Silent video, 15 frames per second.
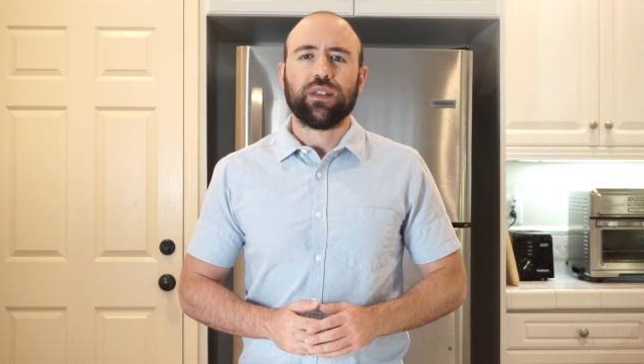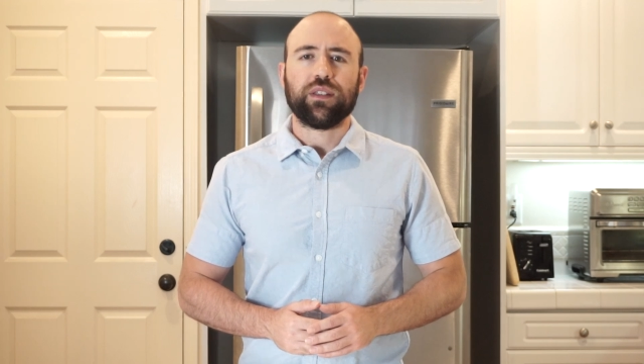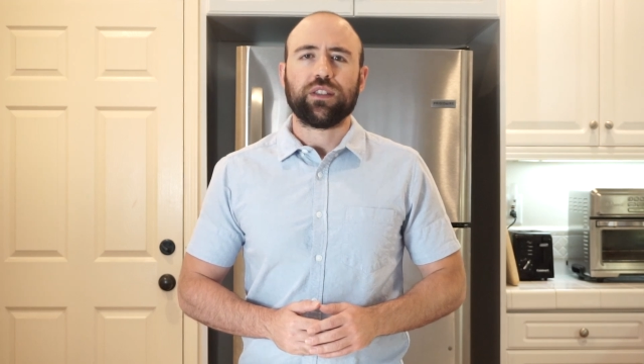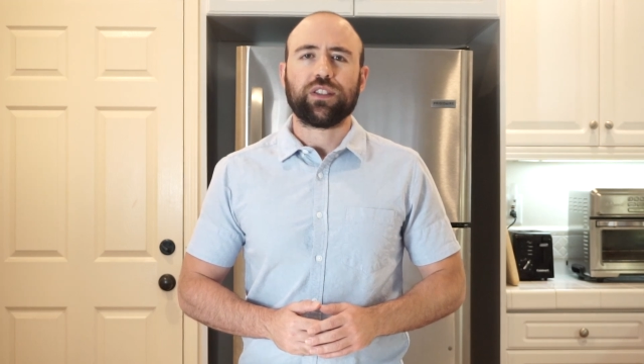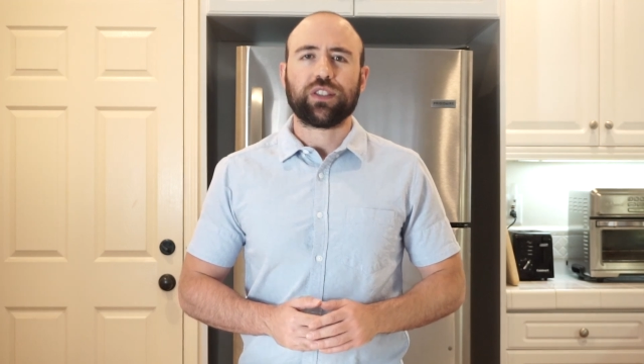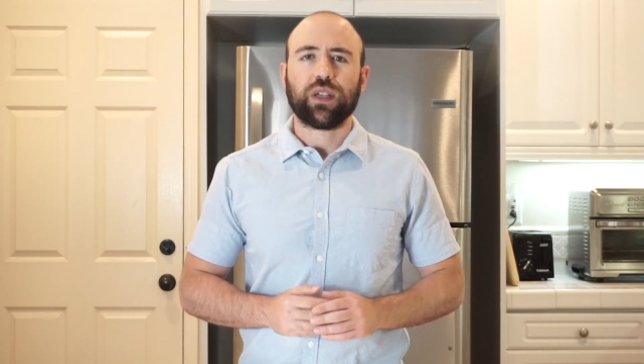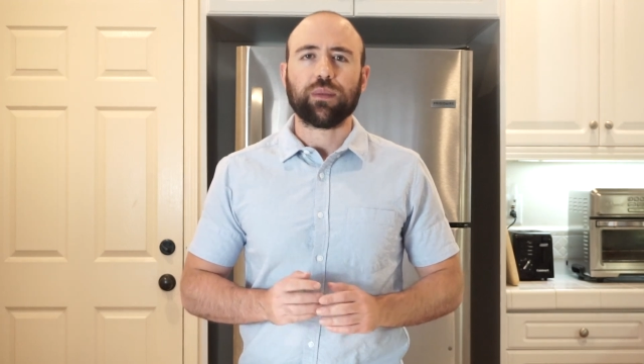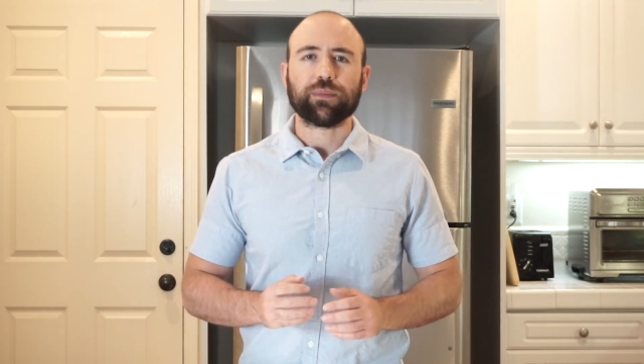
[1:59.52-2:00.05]

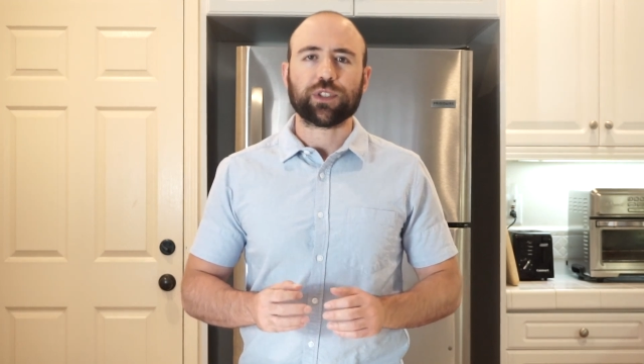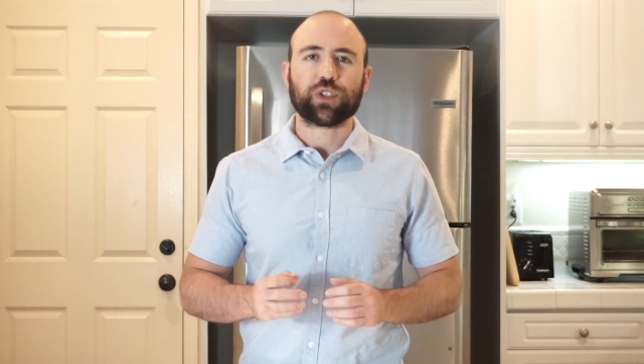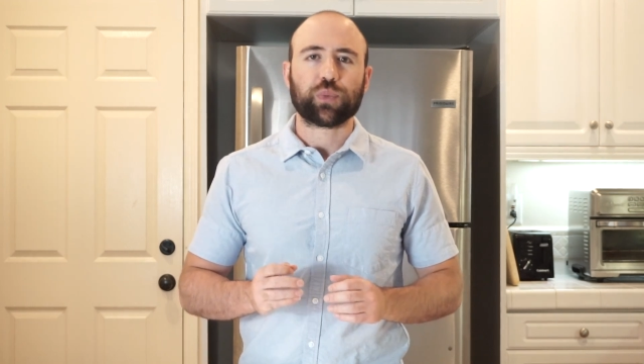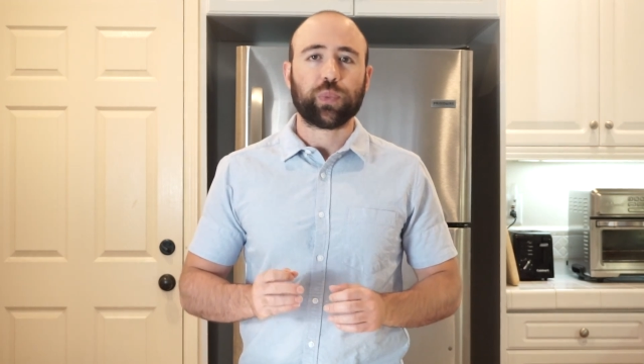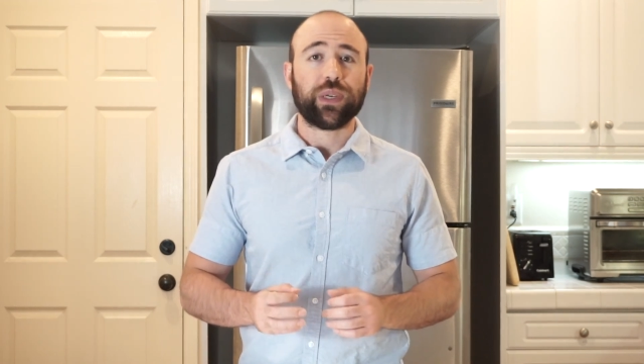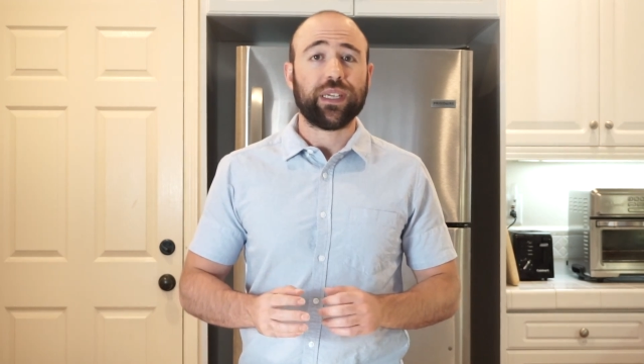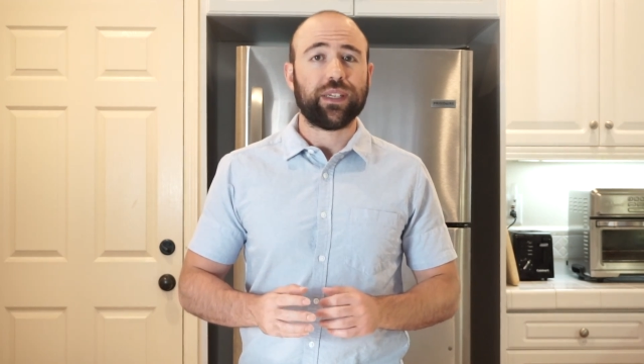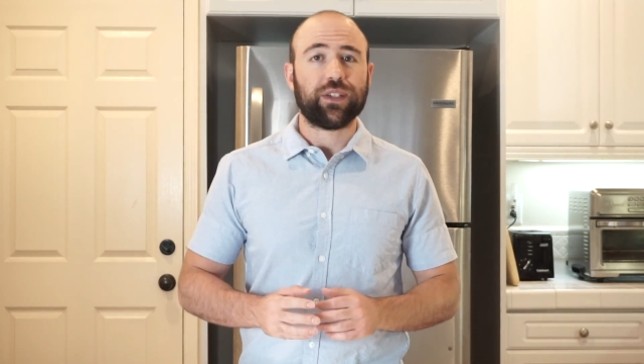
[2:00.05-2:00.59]
Some
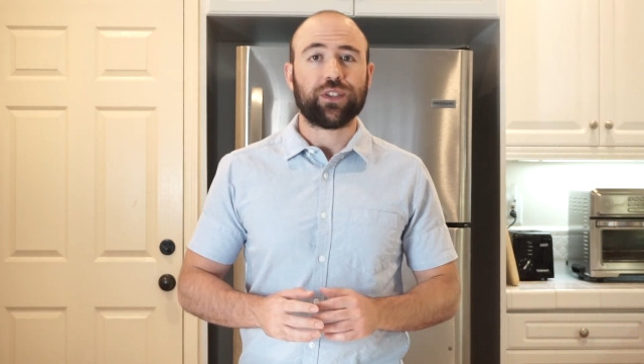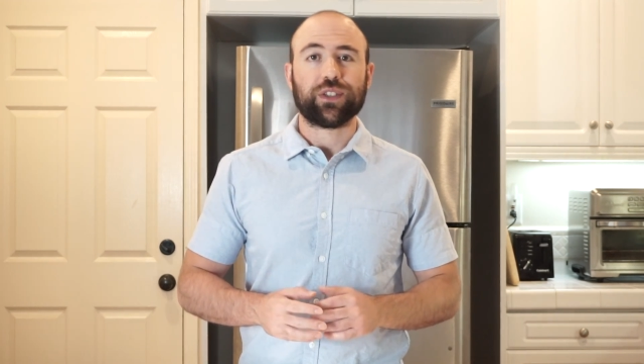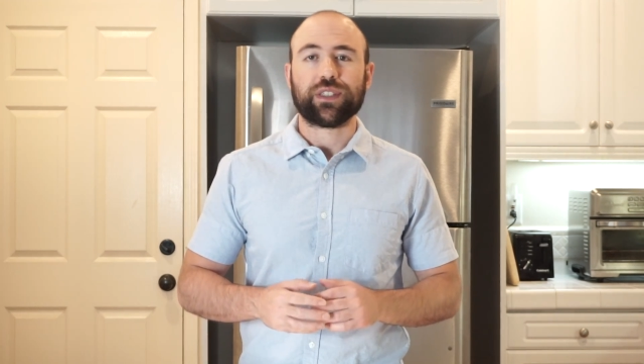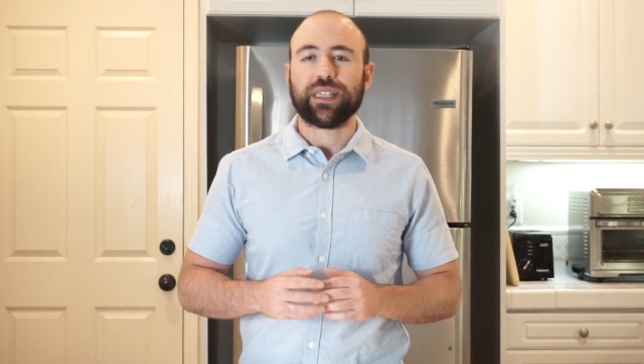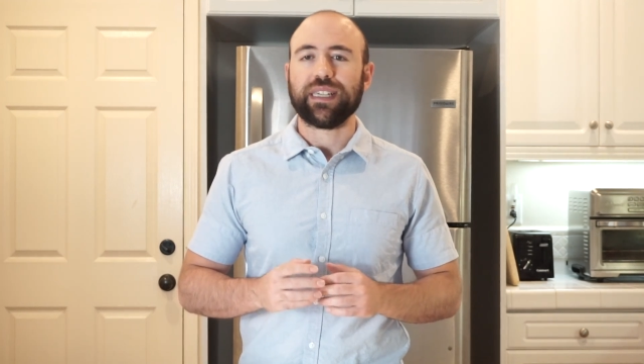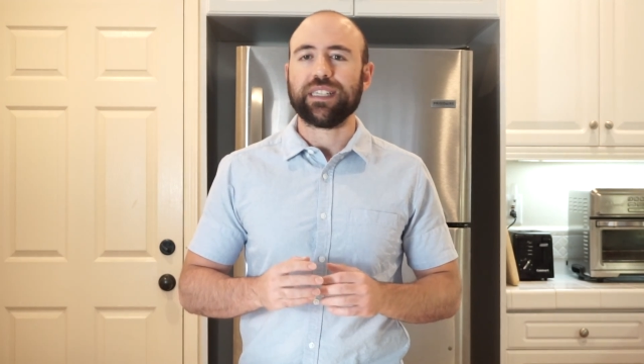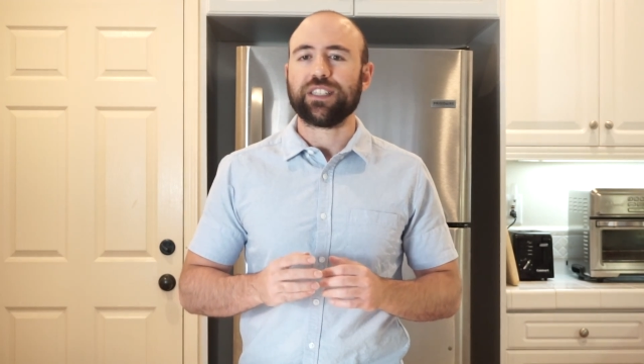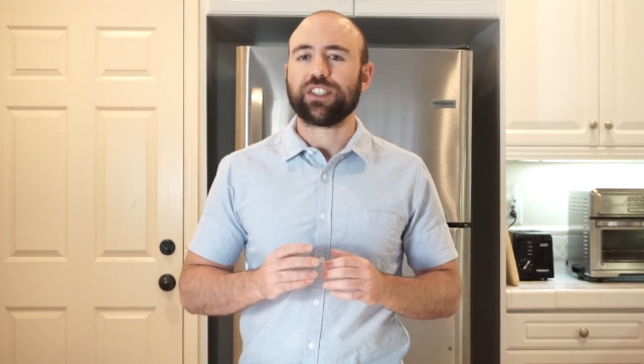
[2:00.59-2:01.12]

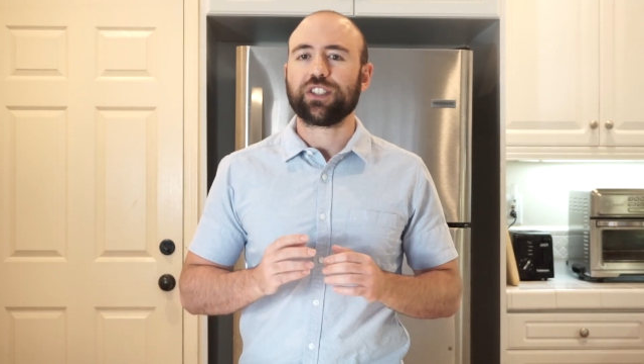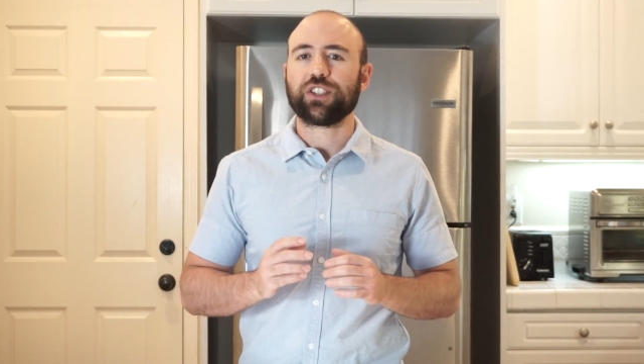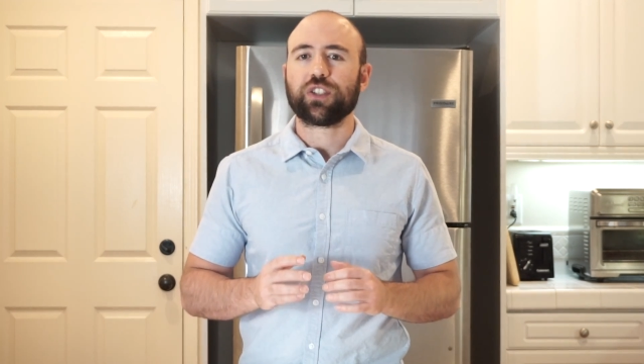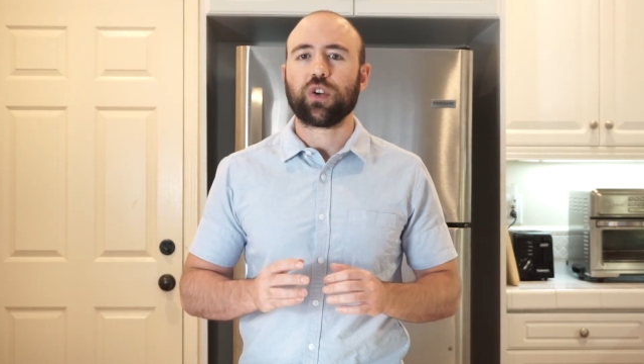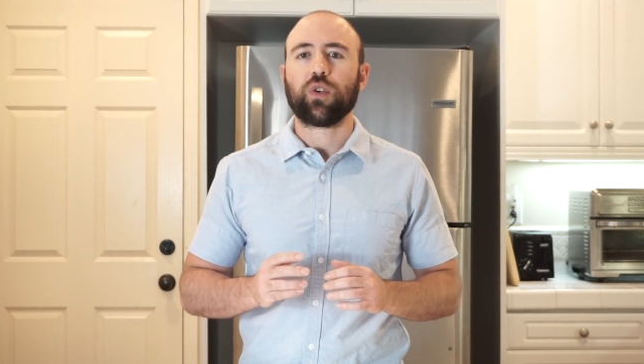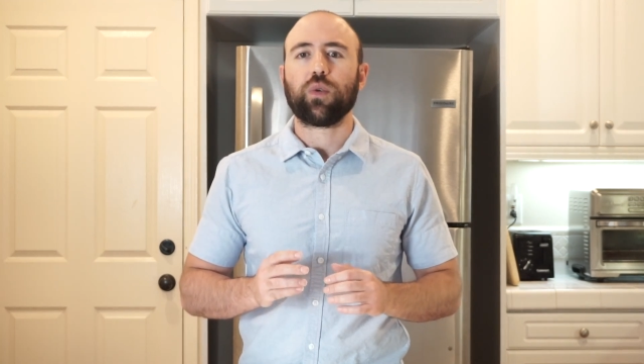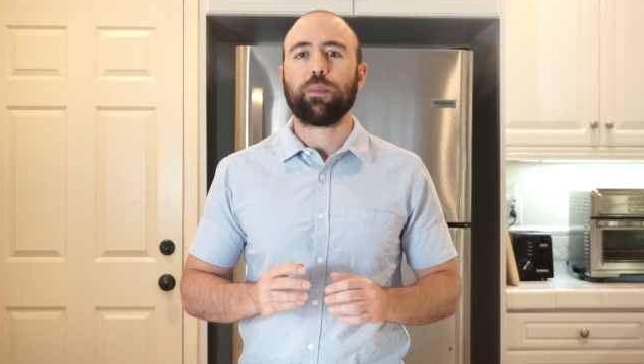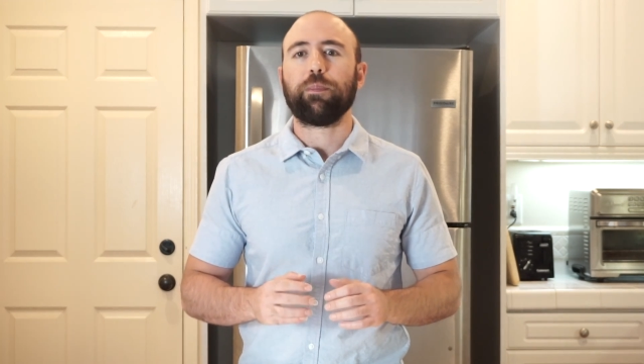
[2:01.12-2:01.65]
sweeteners taste
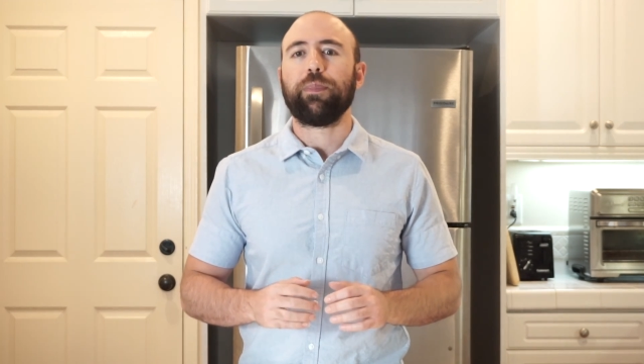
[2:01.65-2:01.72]
so